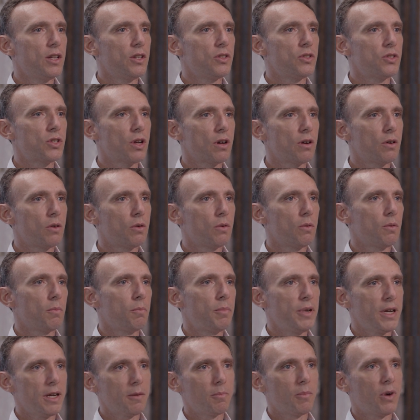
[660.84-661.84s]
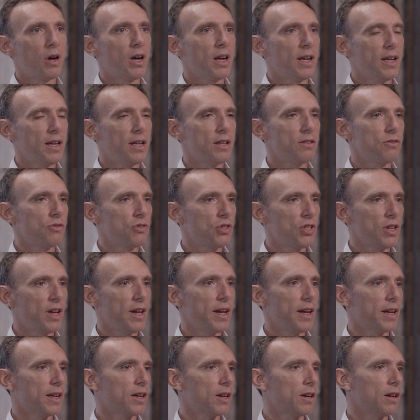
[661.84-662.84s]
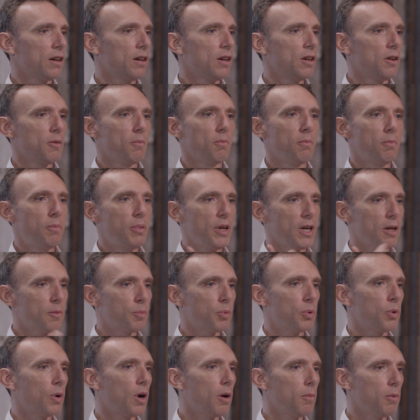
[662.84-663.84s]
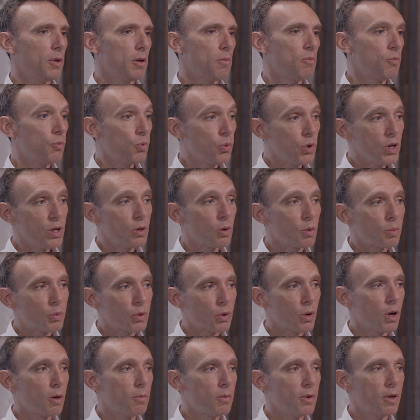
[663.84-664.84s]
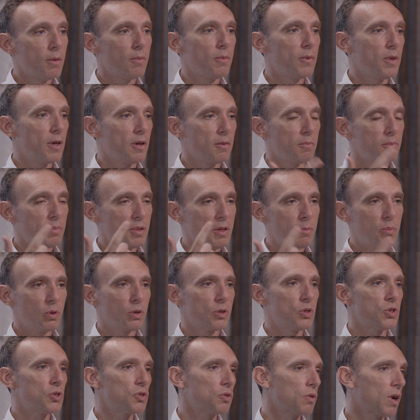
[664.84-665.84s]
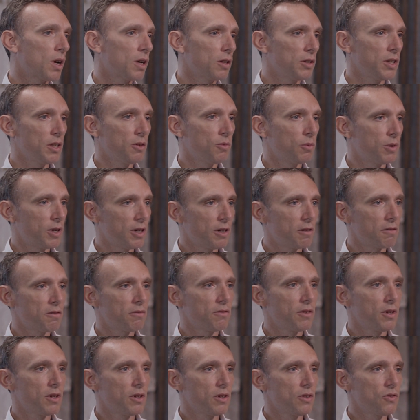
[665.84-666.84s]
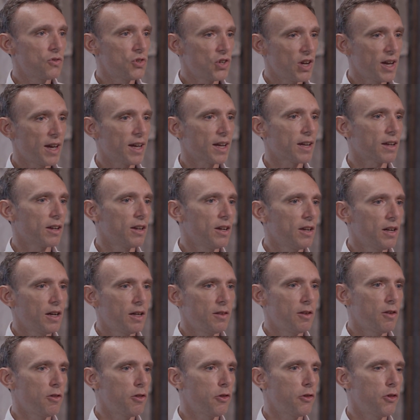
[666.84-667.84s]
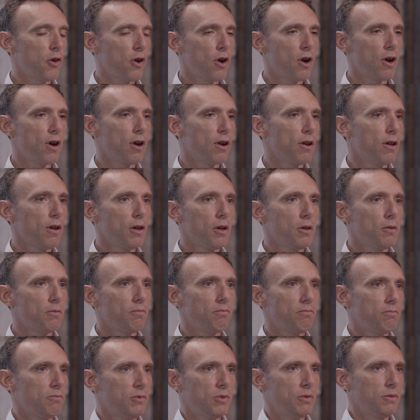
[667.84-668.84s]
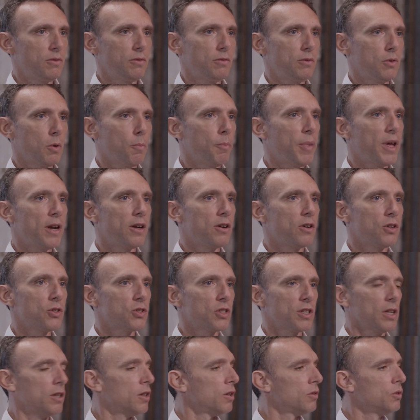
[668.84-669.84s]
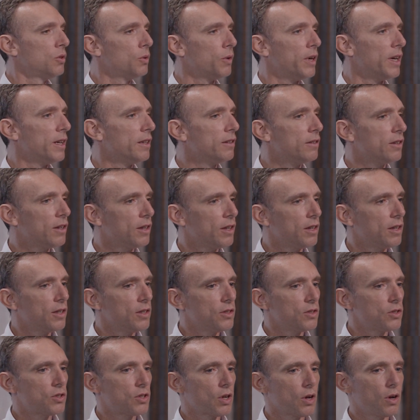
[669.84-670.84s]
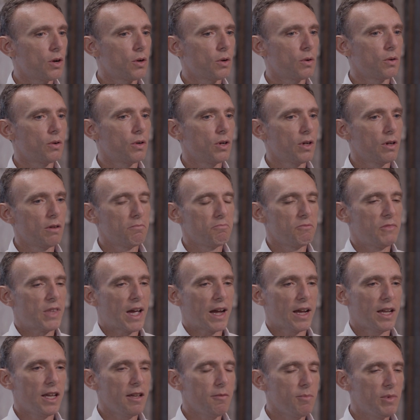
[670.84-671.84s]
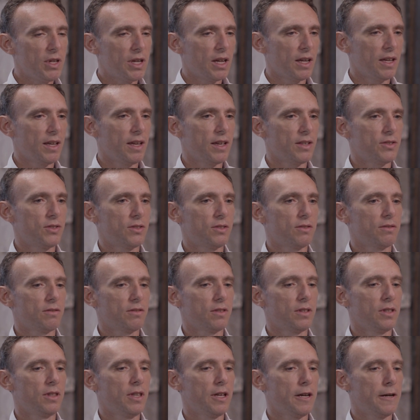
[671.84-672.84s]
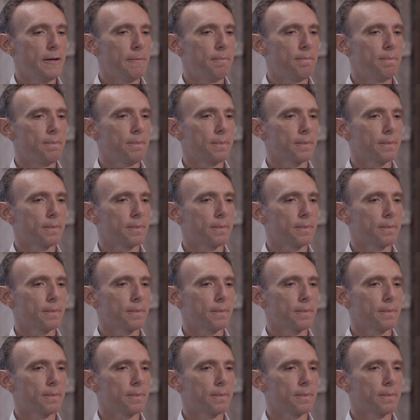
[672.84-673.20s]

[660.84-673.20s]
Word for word: So big market, check. Big problem, real problem that people are struggling with, check. And then third, competitors cannot do it. So that gave me, I guess, the